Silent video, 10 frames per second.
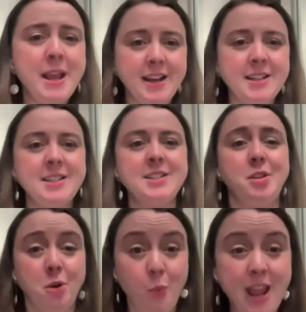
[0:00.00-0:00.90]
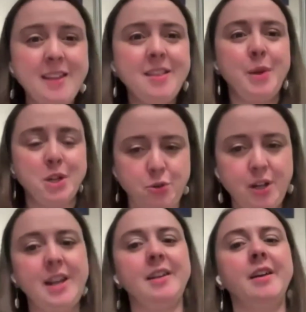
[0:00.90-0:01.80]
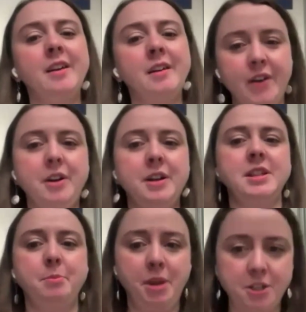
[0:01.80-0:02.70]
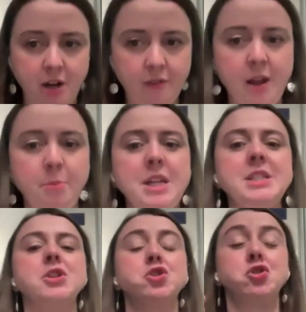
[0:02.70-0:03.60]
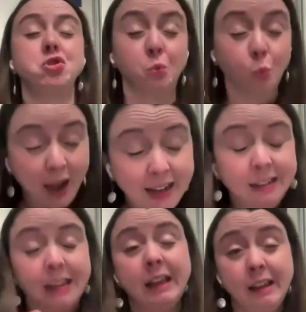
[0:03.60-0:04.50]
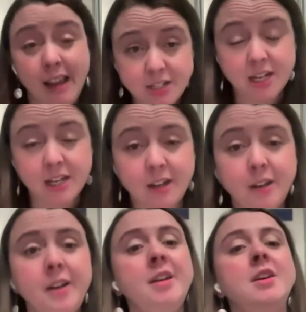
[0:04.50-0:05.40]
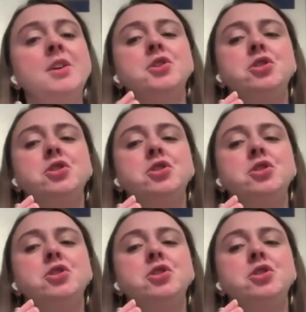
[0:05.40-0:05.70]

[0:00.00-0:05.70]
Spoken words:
because the way that we treat veterans and military families is directly connected